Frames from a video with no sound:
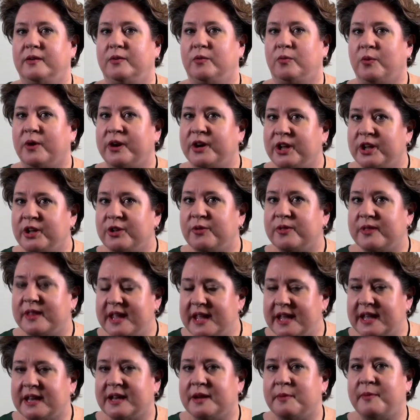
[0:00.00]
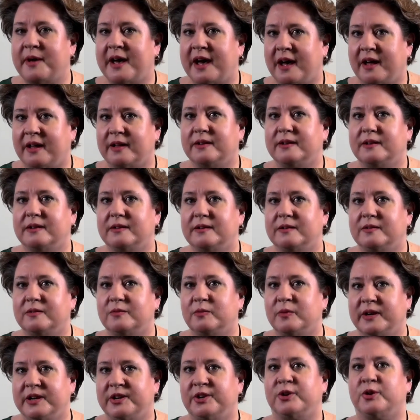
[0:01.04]
what are you thinking about
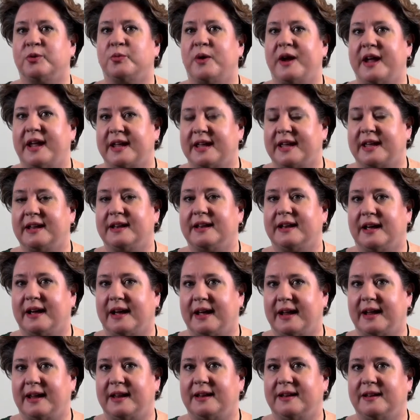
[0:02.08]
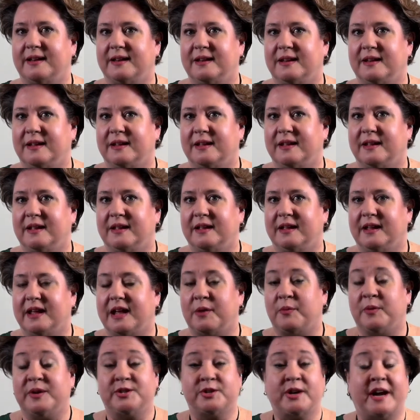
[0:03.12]
when you're awake at night?
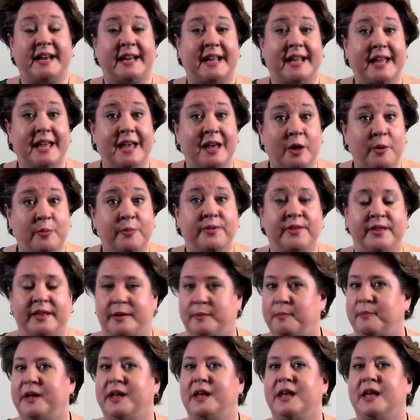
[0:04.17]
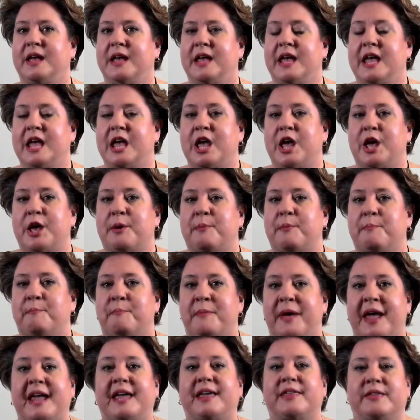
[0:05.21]
And we try to help them
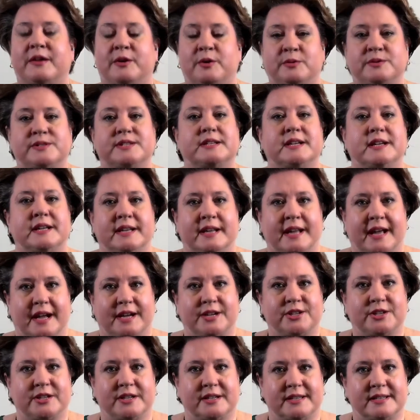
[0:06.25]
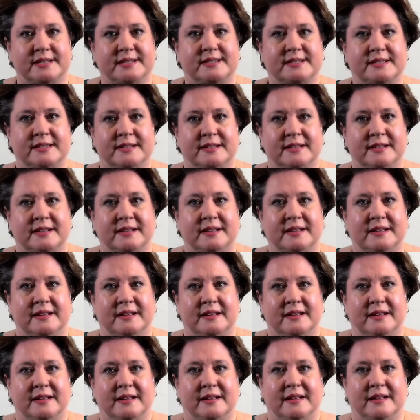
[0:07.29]
make those connections.
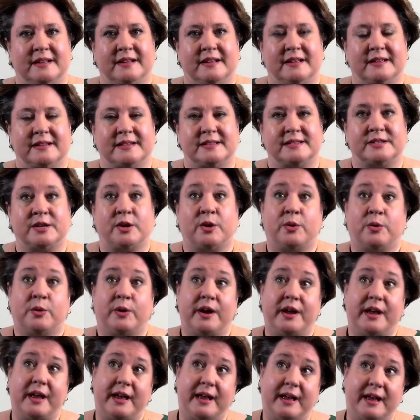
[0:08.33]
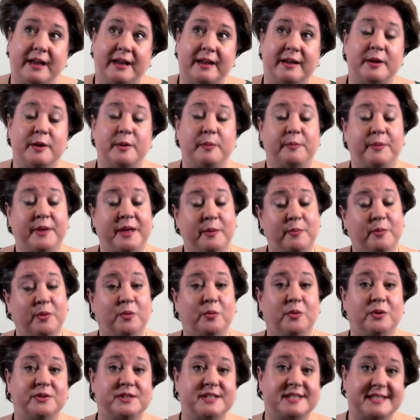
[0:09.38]
So people
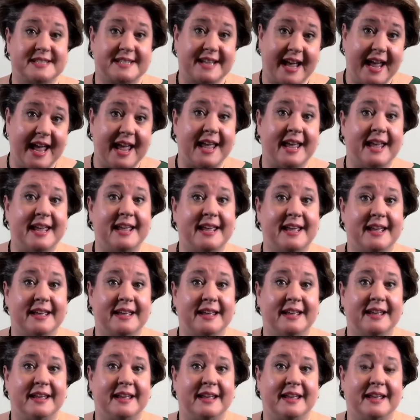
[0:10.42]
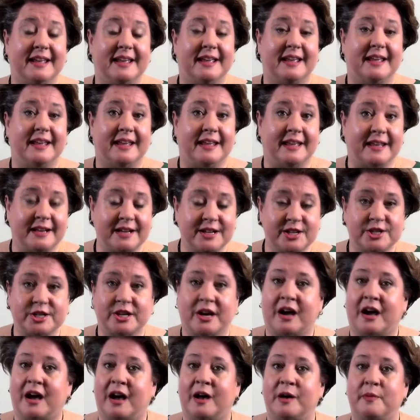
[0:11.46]
will stay in a
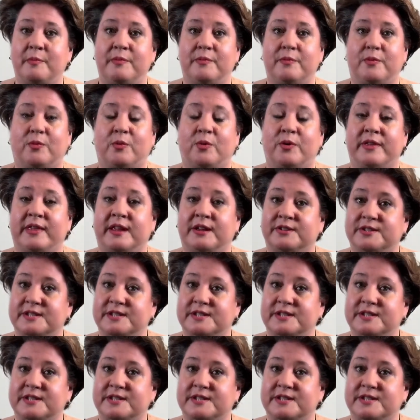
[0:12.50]
job, or they'll